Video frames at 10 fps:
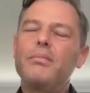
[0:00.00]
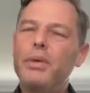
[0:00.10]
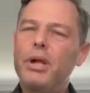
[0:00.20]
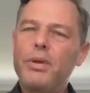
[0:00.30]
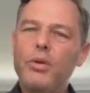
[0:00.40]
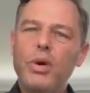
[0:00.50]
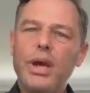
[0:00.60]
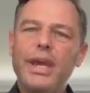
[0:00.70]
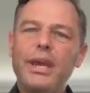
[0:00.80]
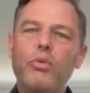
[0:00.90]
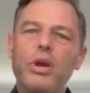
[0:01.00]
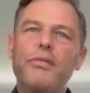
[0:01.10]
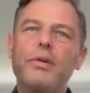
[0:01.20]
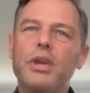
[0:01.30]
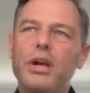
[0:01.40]
Bellevue Way, and one of
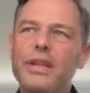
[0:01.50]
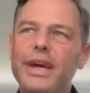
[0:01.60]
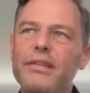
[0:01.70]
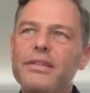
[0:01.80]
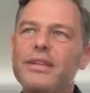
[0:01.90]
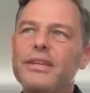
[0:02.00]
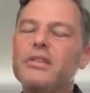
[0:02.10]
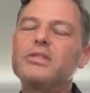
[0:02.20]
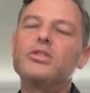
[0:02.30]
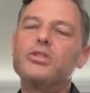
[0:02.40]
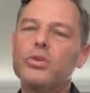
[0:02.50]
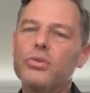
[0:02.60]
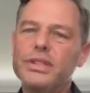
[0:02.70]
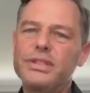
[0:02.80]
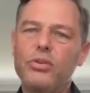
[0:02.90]
them yelled out, There's a
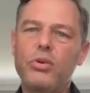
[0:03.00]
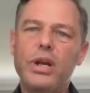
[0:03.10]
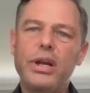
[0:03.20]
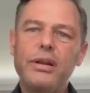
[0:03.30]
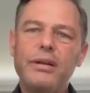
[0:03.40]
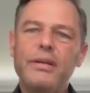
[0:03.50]
jewelry store